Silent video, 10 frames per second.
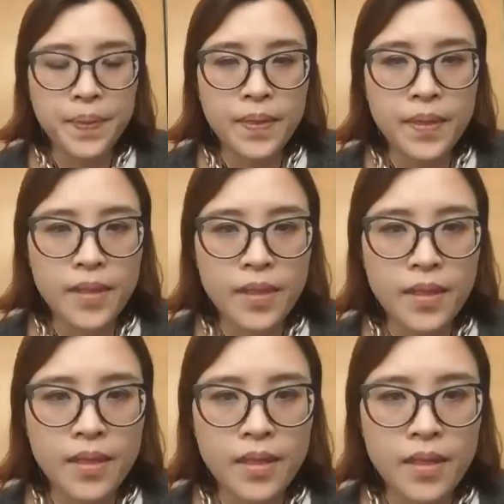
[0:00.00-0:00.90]
Do you have
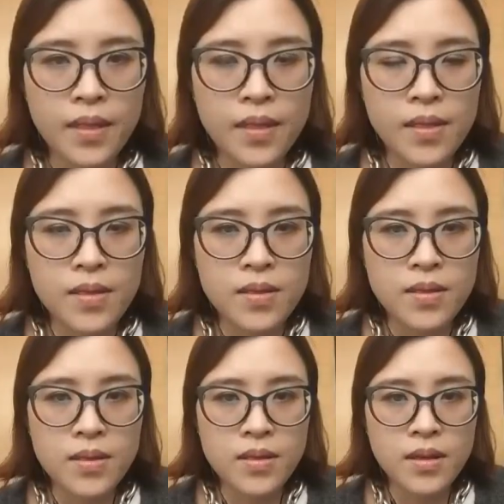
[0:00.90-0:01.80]
some sort of
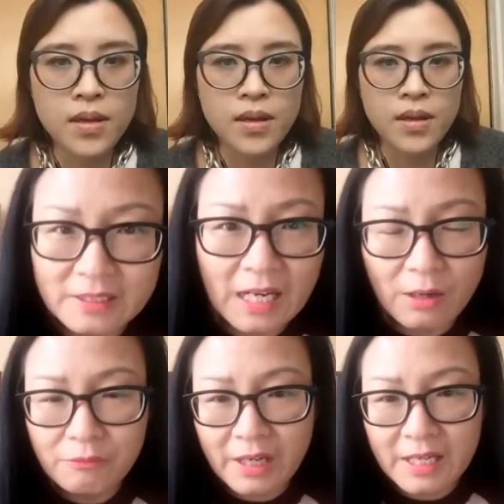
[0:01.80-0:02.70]
software, and
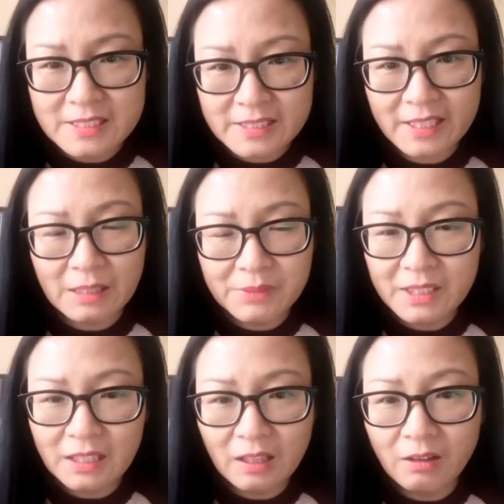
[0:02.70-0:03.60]
how far is that coming
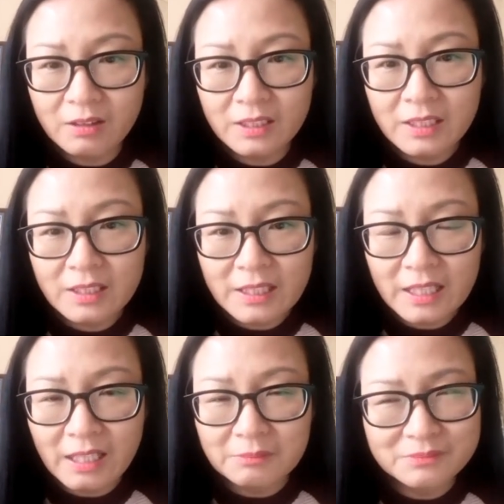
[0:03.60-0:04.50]
along?
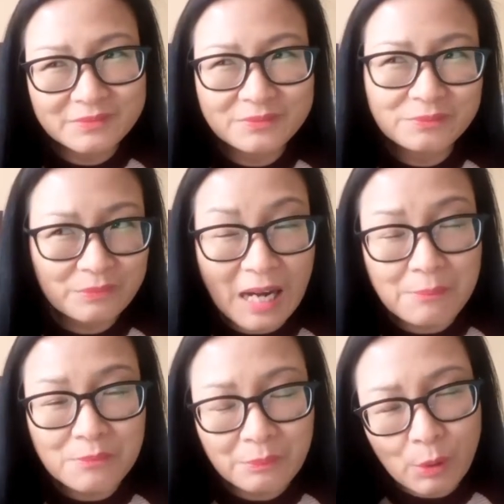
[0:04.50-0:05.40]
I'm
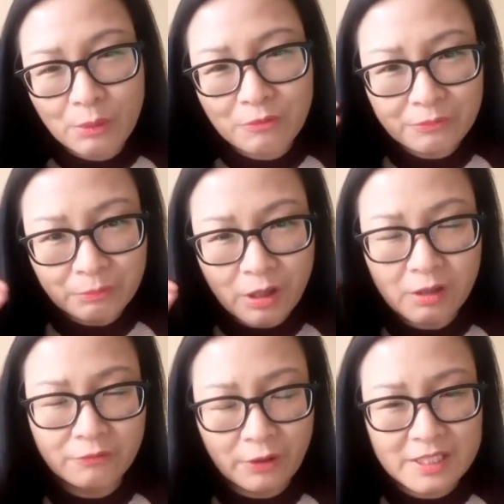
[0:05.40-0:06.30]
more
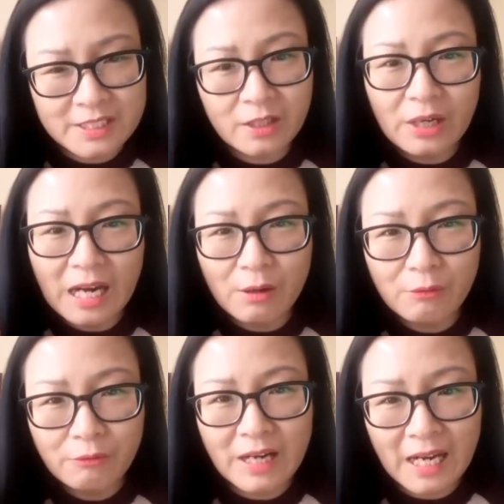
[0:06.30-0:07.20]
focusing on how
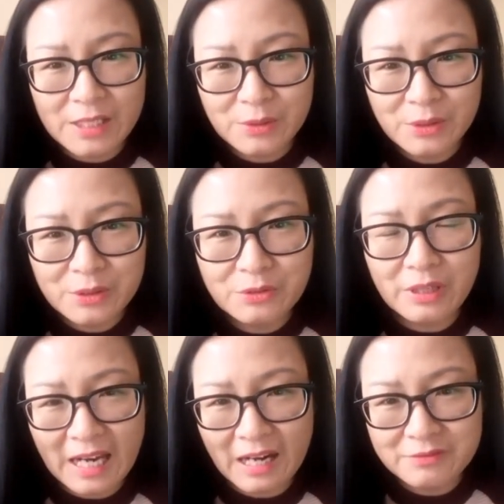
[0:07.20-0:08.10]
far are you going to
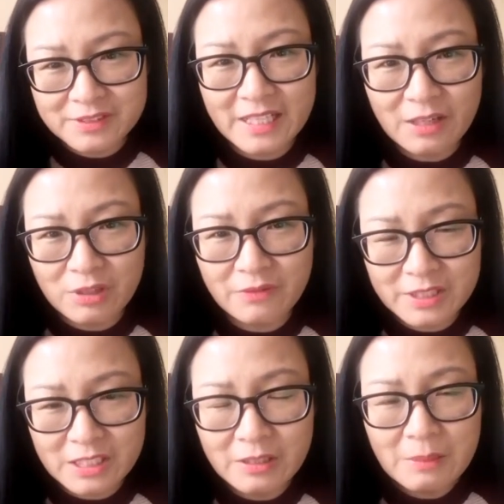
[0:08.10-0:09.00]
have that
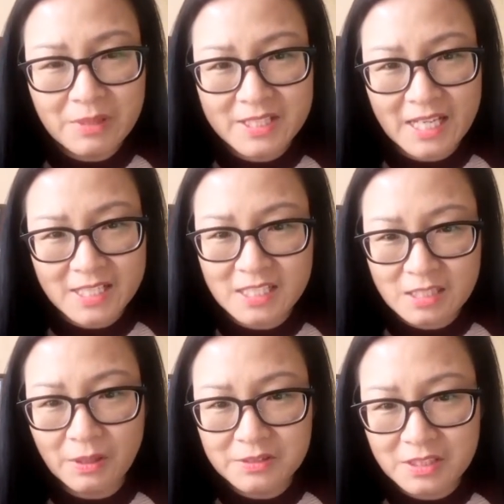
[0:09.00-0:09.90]
revenue besides the
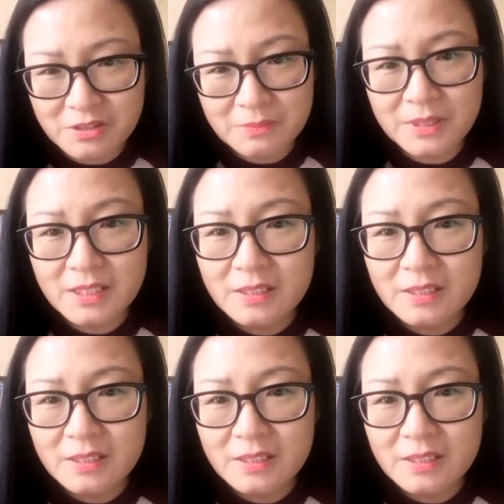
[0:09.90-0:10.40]
sponsorship?